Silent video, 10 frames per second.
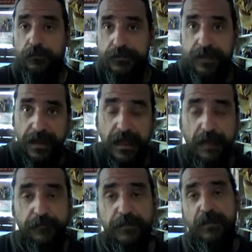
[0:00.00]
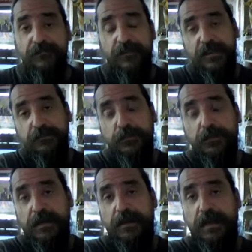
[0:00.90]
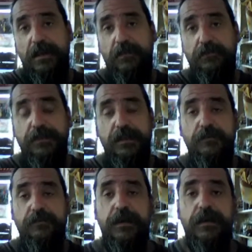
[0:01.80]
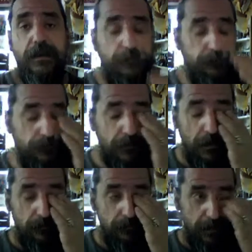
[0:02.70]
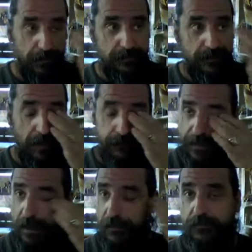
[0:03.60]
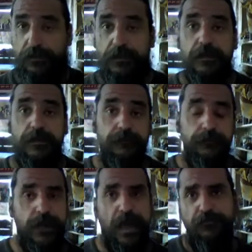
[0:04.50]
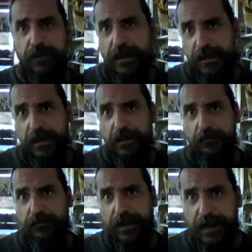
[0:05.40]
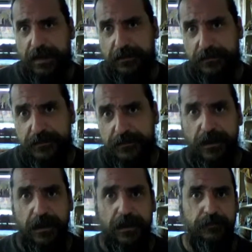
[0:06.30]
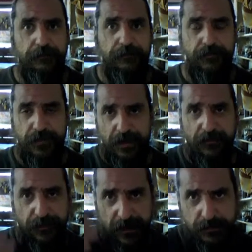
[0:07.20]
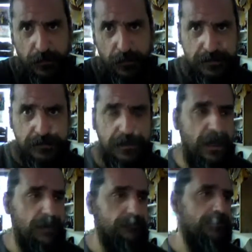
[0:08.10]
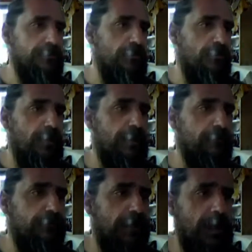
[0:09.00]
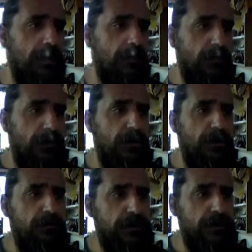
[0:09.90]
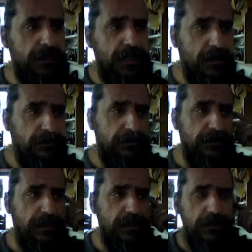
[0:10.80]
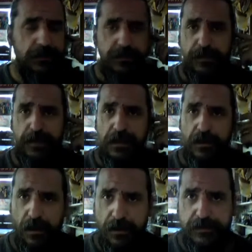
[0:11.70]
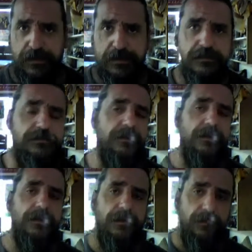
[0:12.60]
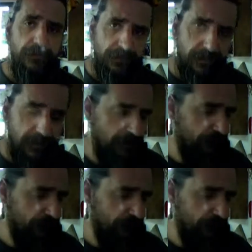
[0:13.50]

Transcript: signing up at my Facebook account and on my Skype account to have readings via Facebook and Skype. So I'm now reaching out to the English-speaking audience with